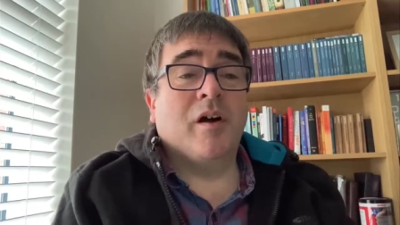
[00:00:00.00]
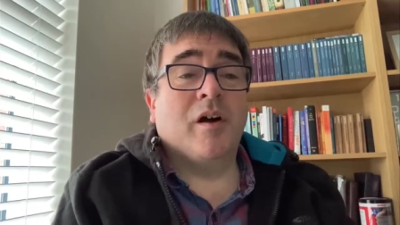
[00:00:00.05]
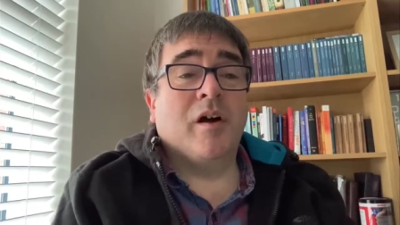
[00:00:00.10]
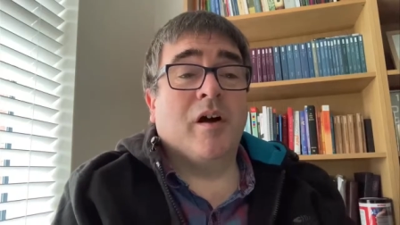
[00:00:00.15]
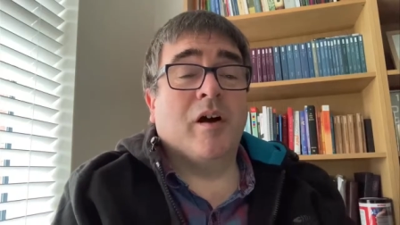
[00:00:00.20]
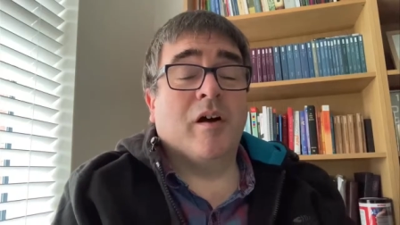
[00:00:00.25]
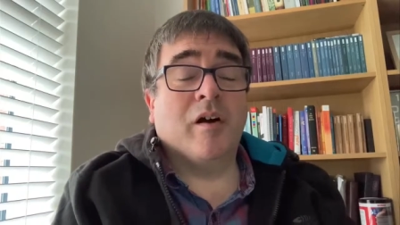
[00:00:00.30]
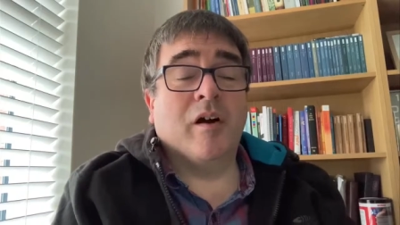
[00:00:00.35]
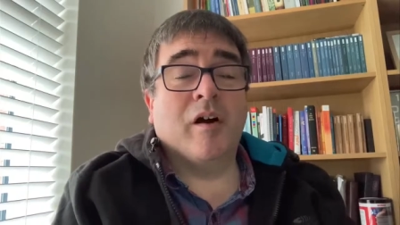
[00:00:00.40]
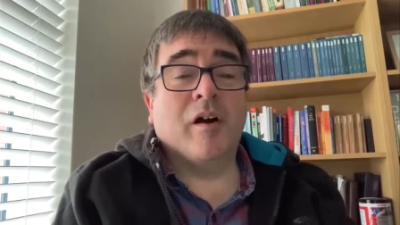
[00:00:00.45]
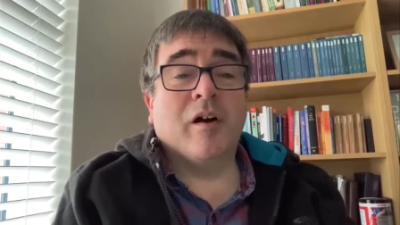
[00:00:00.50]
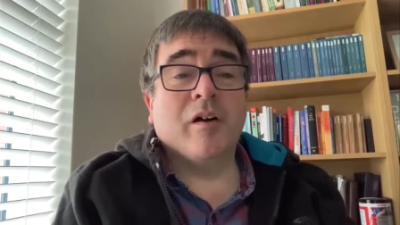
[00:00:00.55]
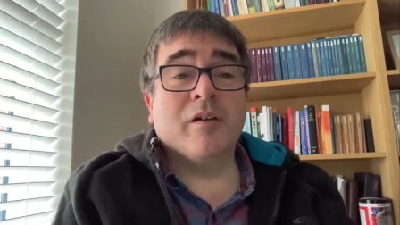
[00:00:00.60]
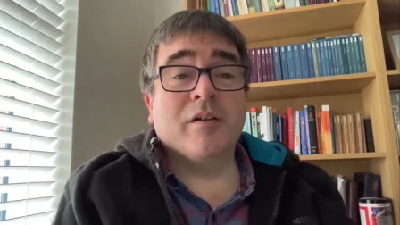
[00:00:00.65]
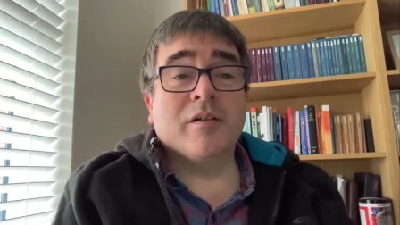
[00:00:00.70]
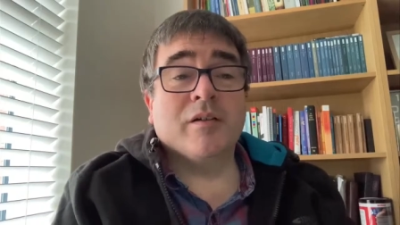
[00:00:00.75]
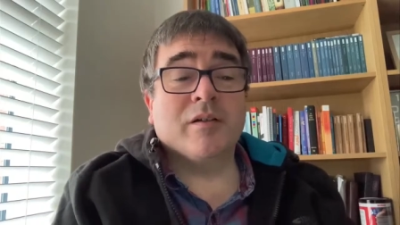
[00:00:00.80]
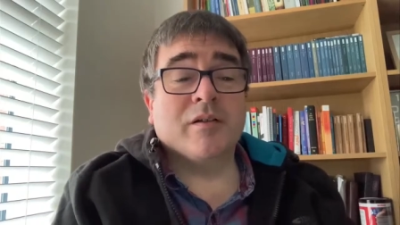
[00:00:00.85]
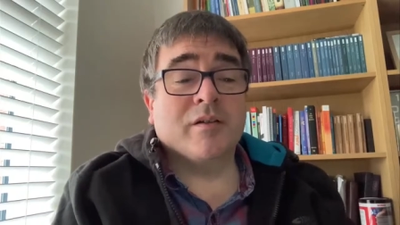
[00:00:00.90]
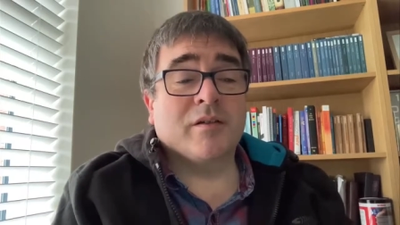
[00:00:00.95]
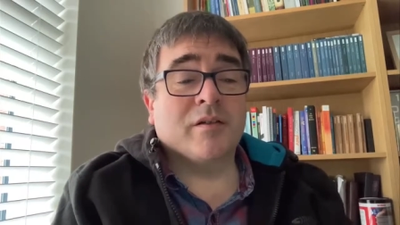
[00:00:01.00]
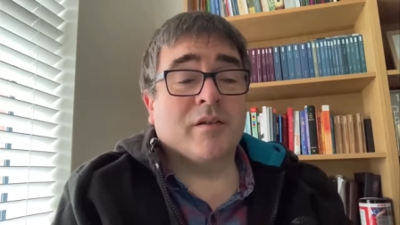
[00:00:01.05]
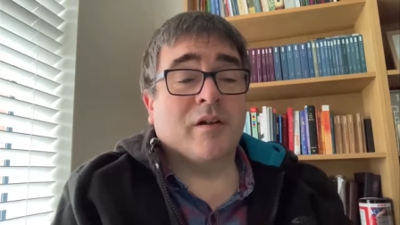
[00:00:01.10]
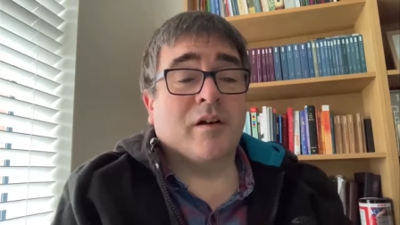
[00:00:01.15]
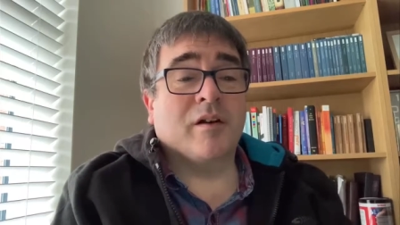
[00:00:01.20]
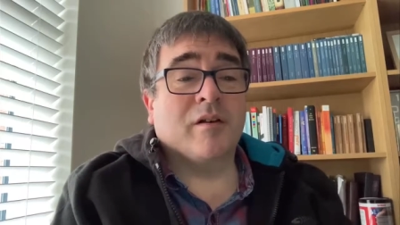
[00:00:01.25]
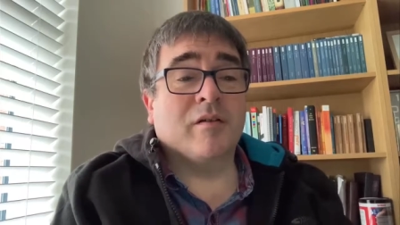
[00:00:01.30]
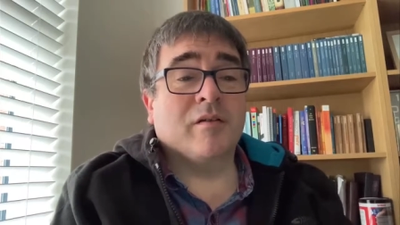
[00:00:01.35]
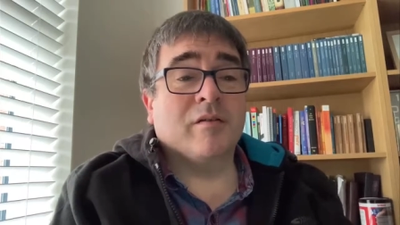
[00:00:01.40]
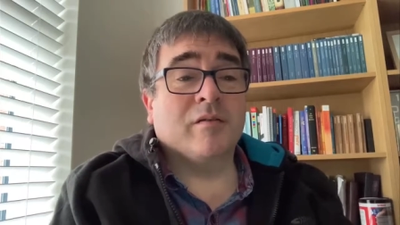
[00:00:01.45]
Our hearts
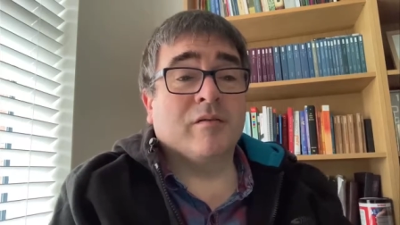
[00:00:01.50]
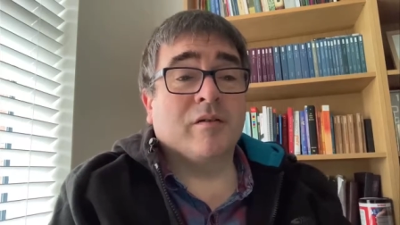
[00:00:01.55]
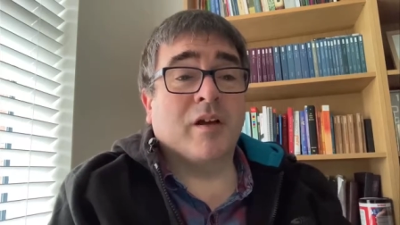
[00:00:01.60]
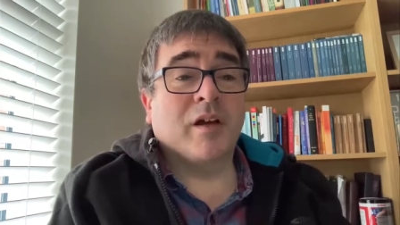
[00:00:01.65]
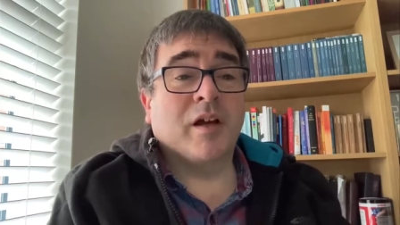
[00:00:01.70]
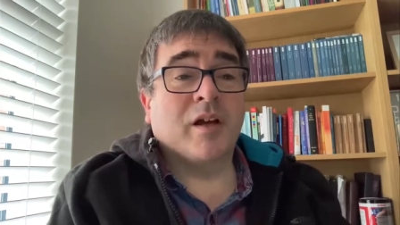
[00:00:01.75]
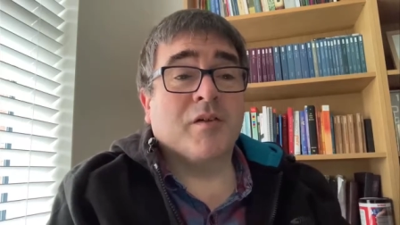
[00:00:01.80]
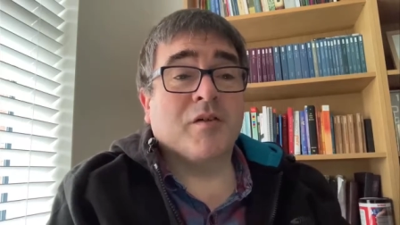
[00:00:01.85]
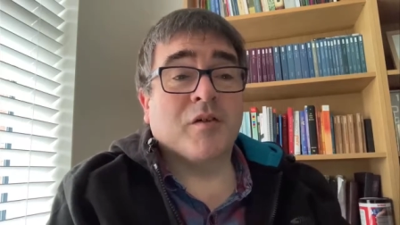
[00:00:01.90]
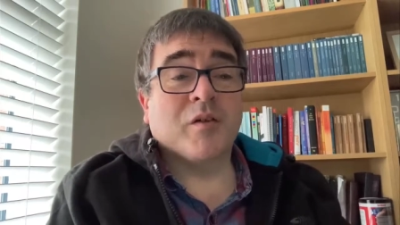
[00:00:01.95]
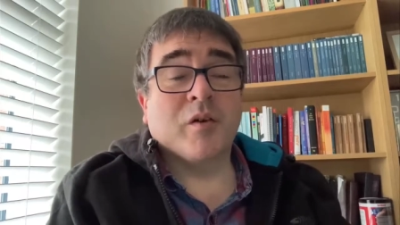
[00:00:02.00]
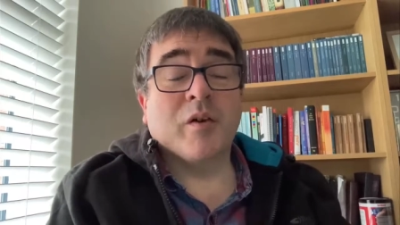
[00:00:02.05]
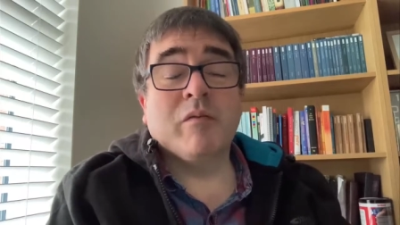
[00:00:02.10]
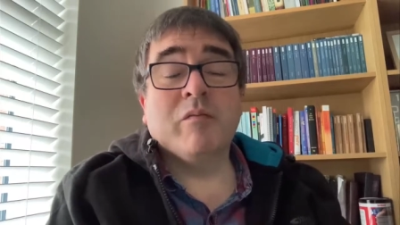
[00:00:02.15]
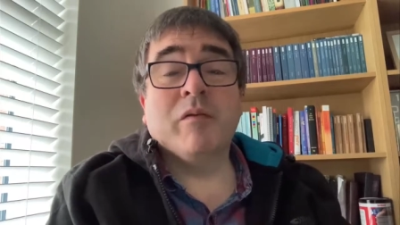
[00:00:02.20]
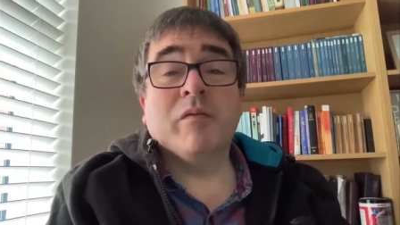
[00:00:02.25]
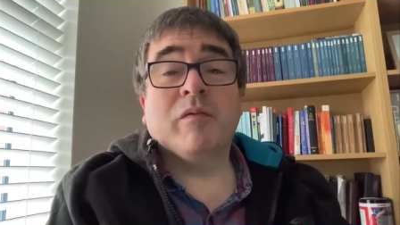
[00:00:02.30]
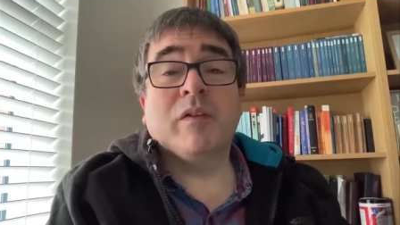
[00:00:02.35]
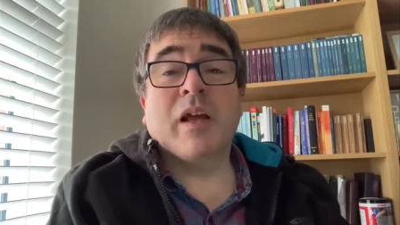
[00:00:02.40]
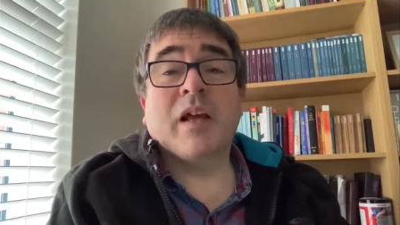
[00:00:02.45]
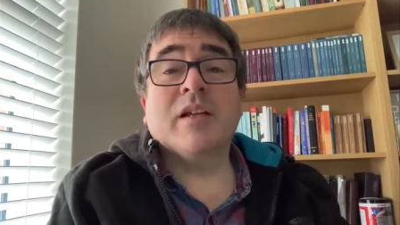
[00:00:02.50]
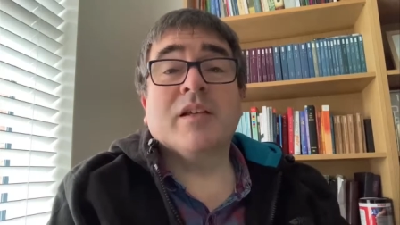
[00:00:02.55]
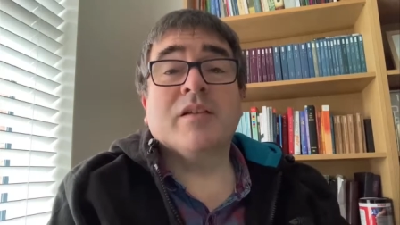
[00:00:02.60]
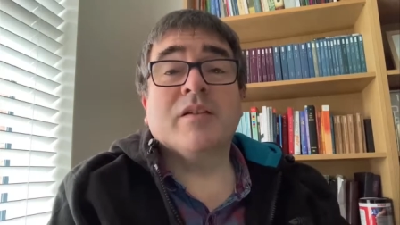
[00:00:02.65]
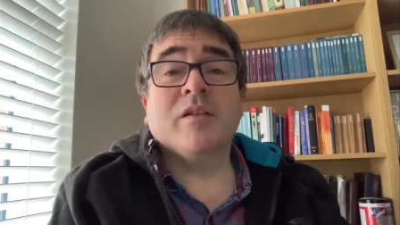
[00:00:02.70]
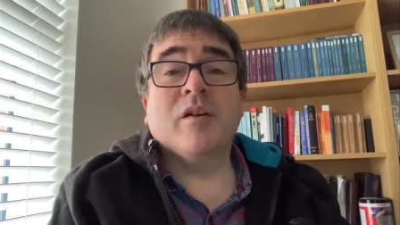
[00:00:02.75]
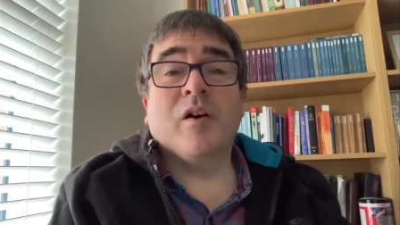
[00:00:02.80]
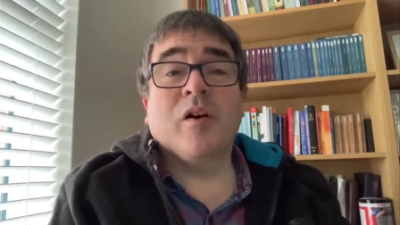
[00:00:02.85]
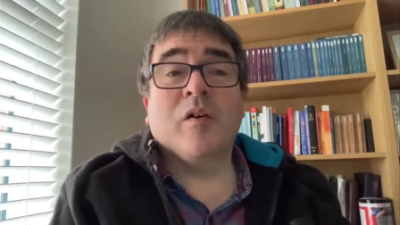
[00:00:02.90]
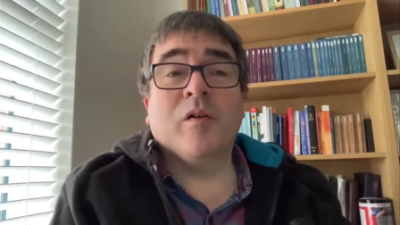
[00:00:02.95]
are a true reflection
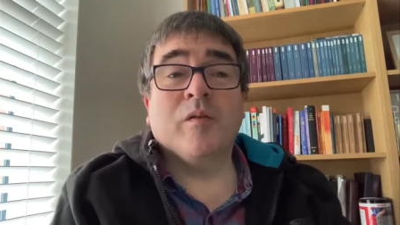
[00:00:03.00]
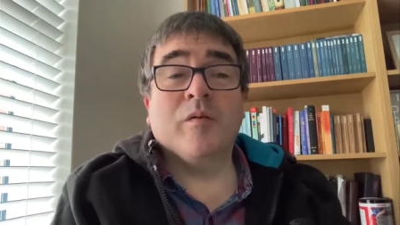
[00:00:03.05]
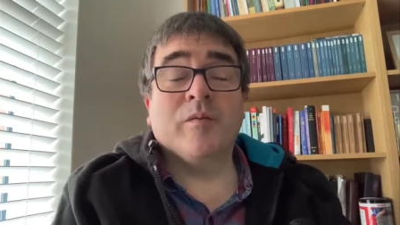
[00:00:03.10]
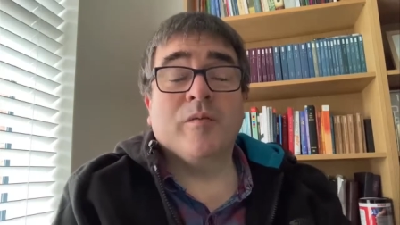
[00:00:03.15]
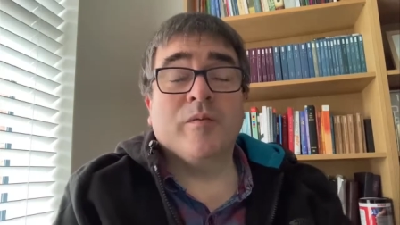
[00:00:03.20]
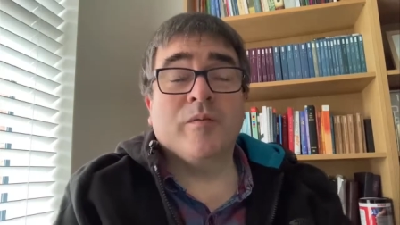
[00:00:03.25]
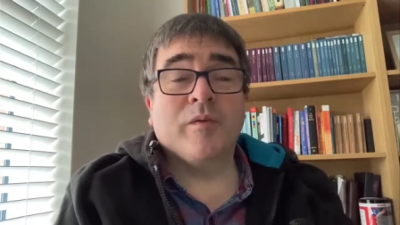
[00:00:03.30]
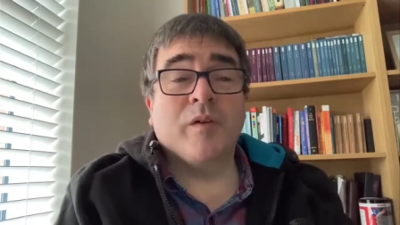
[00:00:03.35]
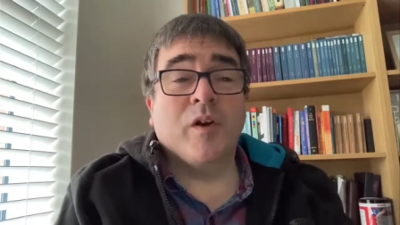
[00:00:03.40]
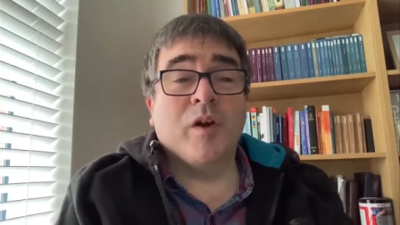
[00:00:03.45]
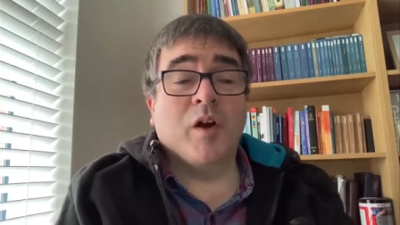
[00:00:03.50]
of